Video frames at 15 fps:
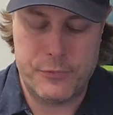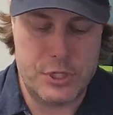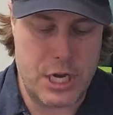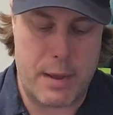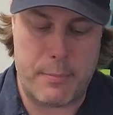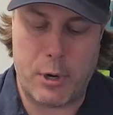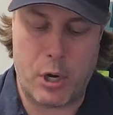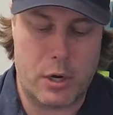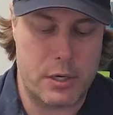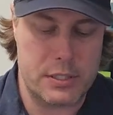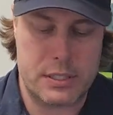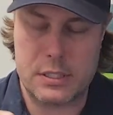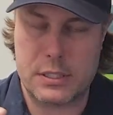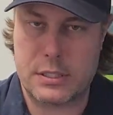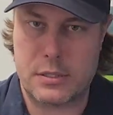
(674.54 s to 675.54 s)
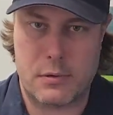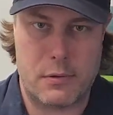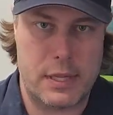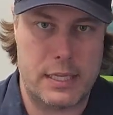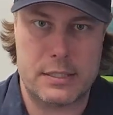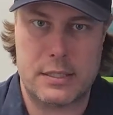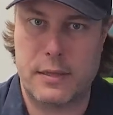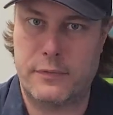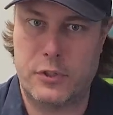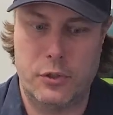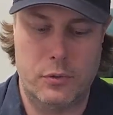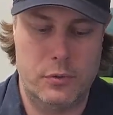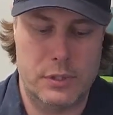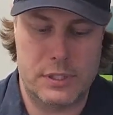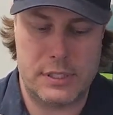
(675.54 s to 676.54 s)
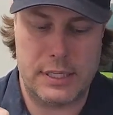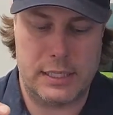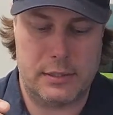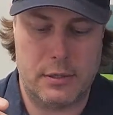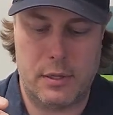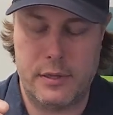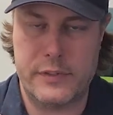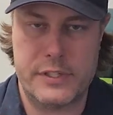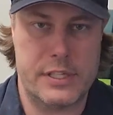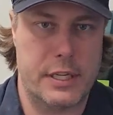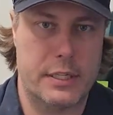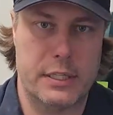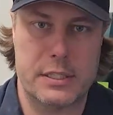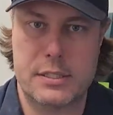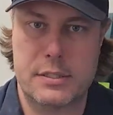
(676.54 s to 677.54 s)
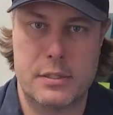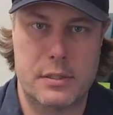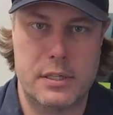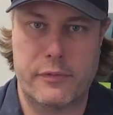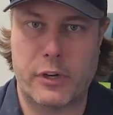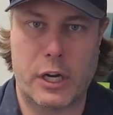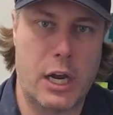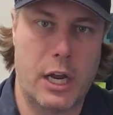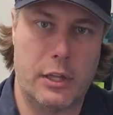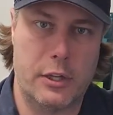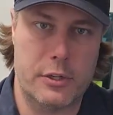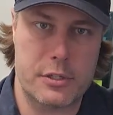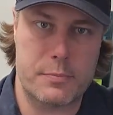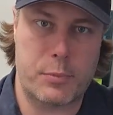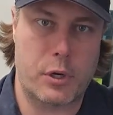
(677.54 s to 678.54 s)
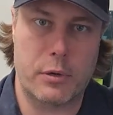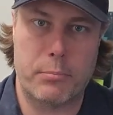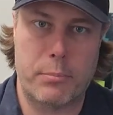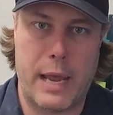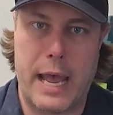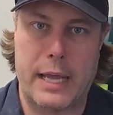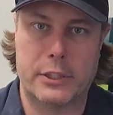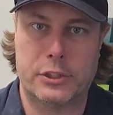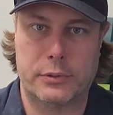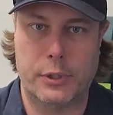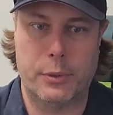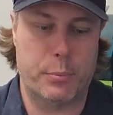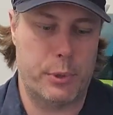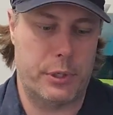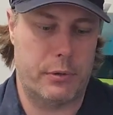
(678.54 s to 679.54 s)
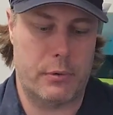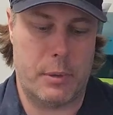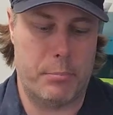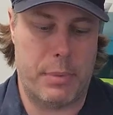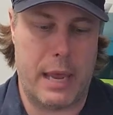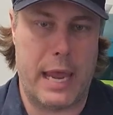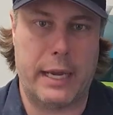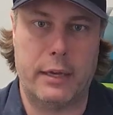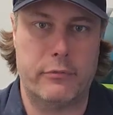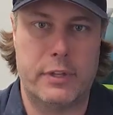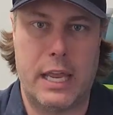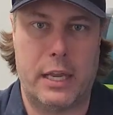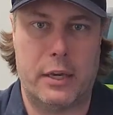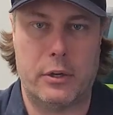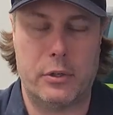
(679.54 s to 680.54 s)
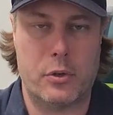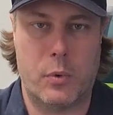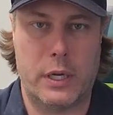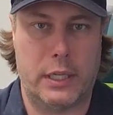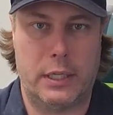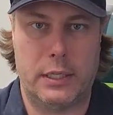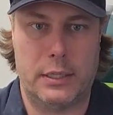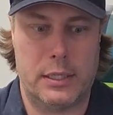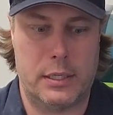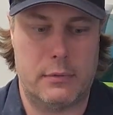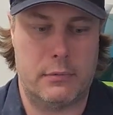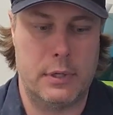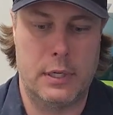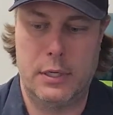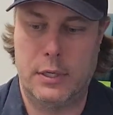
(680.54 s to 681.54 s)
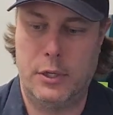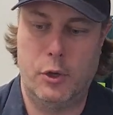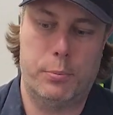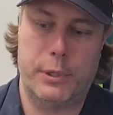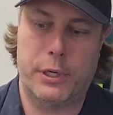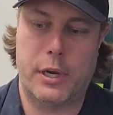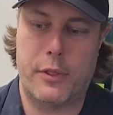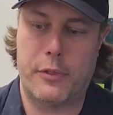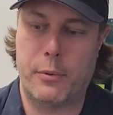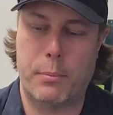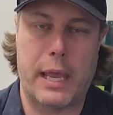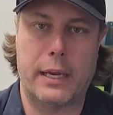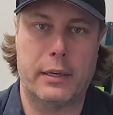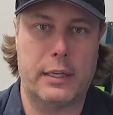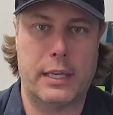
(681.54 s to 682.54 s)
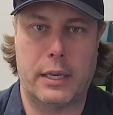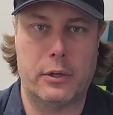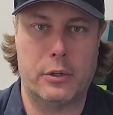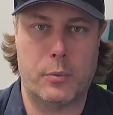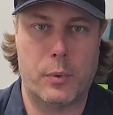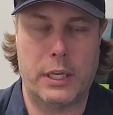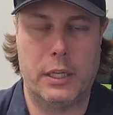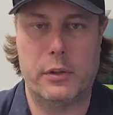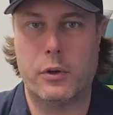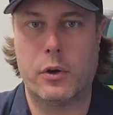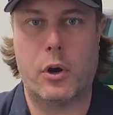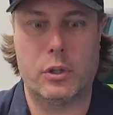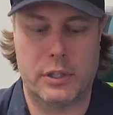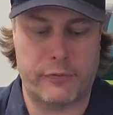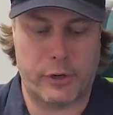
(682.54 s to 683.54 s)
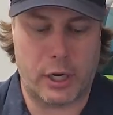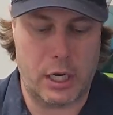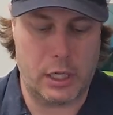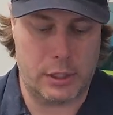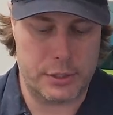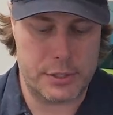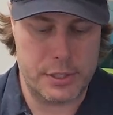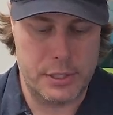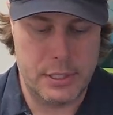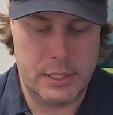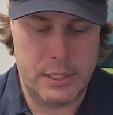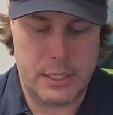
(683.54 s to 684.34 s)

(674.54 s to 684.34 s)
JAMA harnesses and all that stuff too. It's like all of a sudden it's different colors per batch. We open a bag of 10 or 20 and then you open another bag of 10 or 20 and they're all different colors.